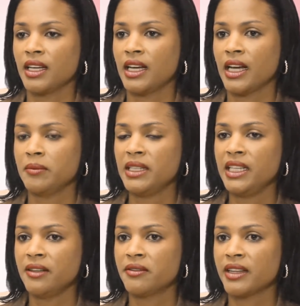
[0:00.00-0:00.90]
I
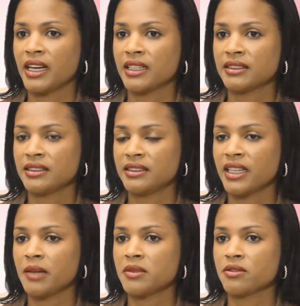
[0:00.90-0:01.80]
believe that in
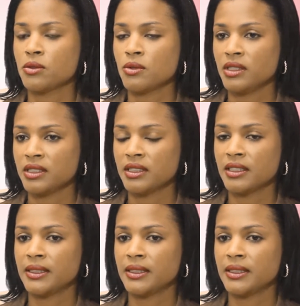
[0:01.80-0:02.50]
times of old,